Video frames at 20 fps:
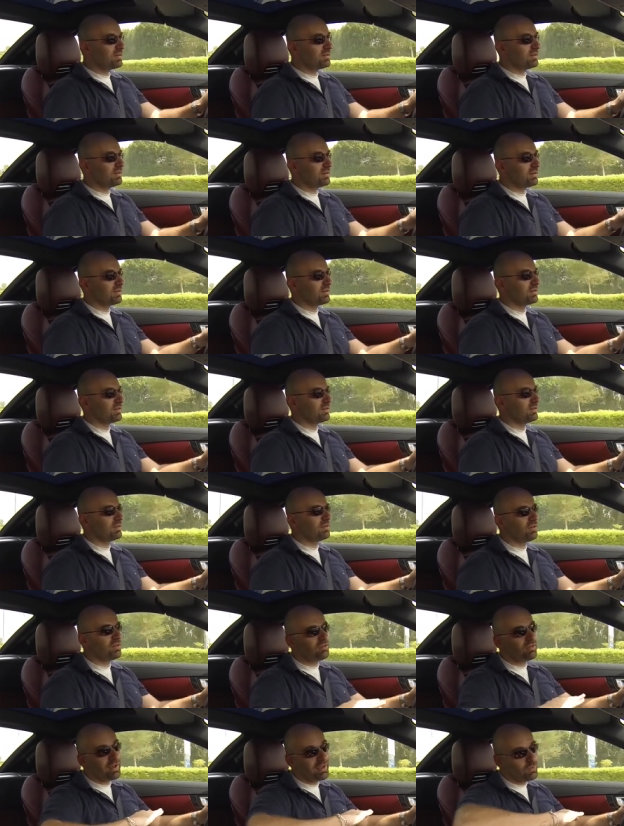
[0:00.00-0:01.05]
uh,
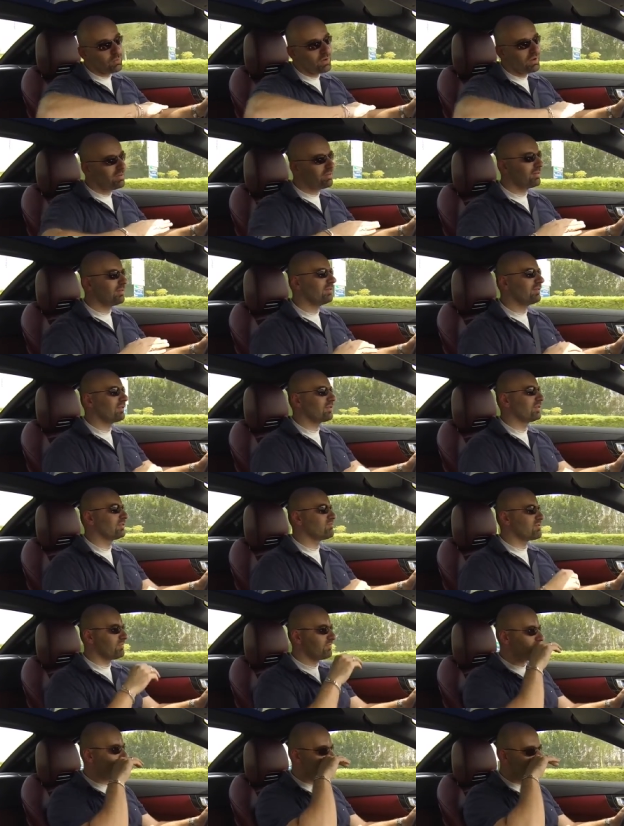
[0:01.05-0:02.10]
not sideways, uh,
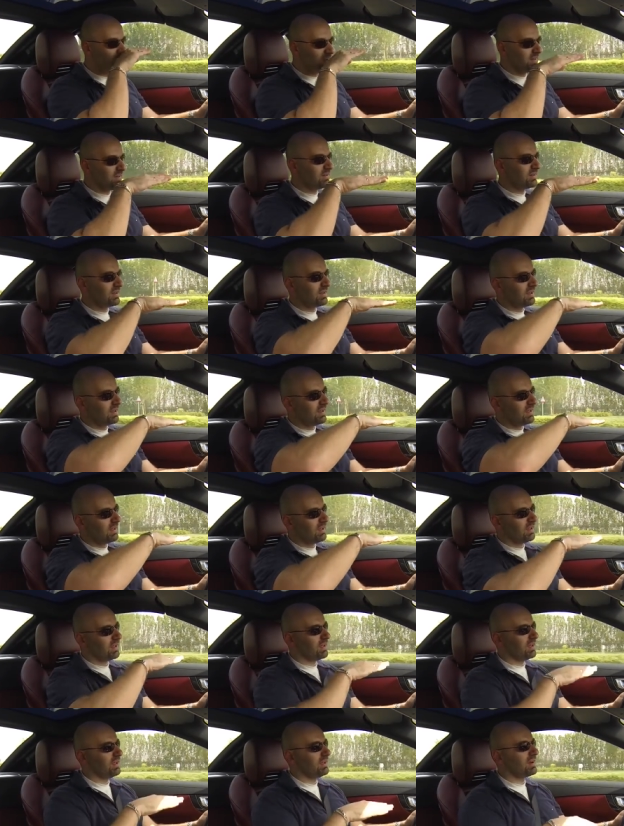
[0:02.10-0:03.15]
drifting, but
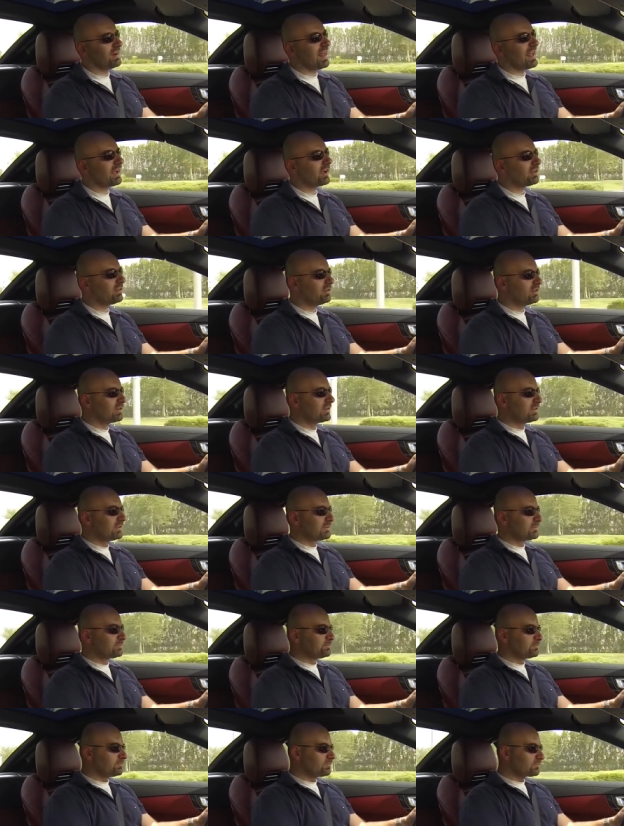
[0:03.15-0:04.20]
uh, in an angle.
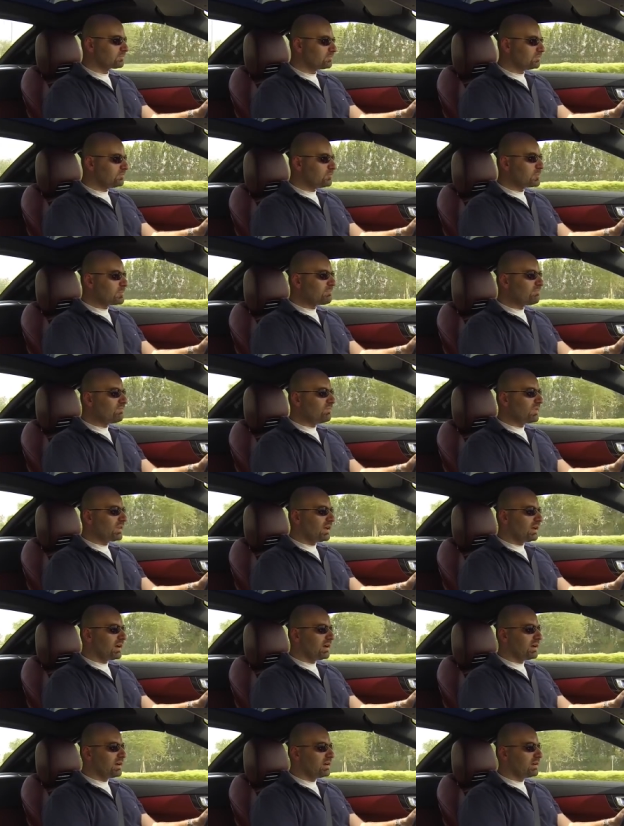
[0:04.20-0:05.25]

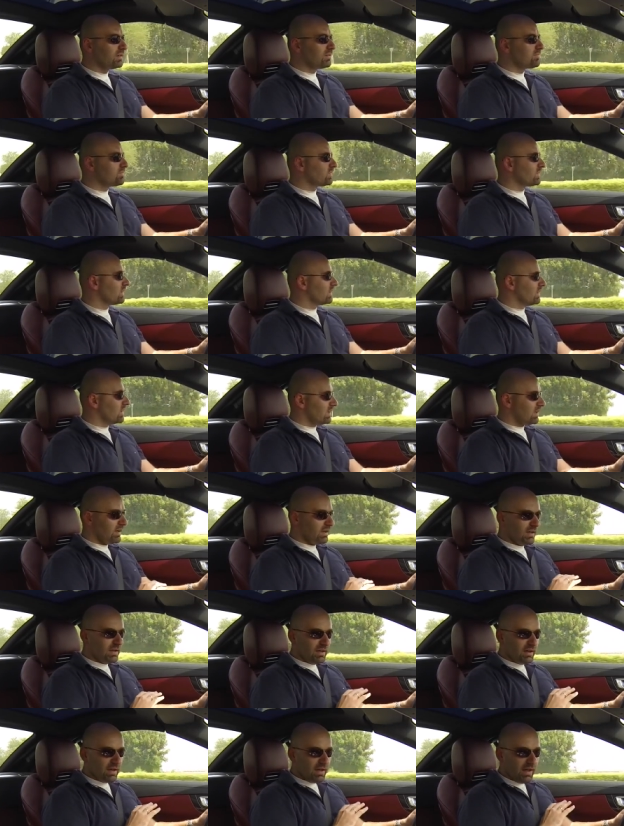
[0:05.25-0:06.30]
Uh,
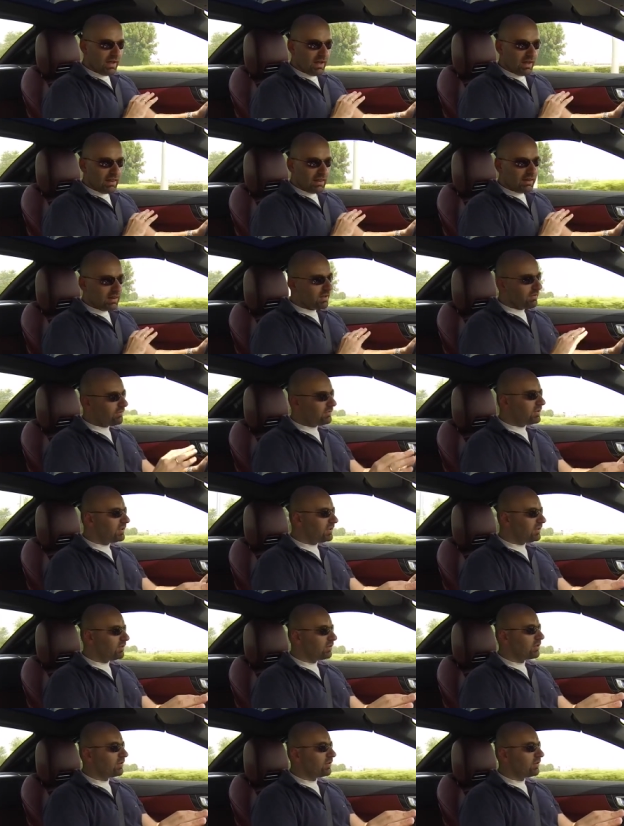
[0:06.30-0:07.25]
I love the look